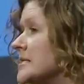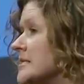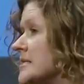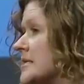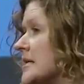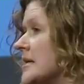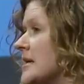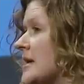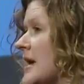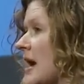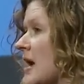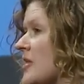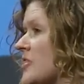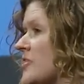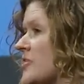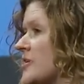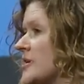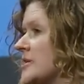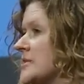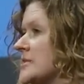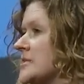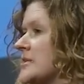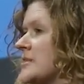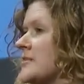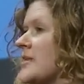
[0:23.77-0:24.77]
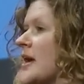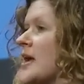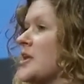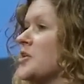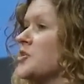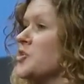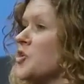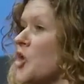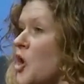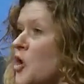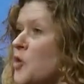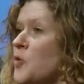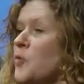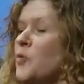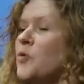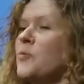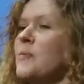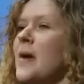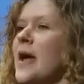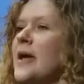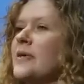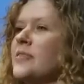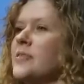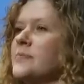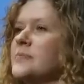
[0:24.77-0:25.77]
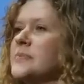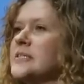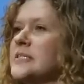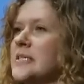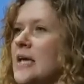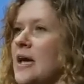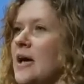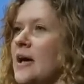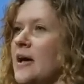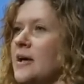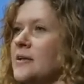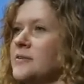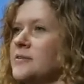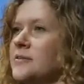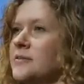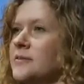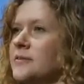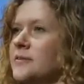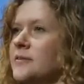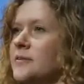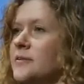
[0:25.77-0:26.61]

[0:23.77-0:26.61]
seek out things that they know will make them sad.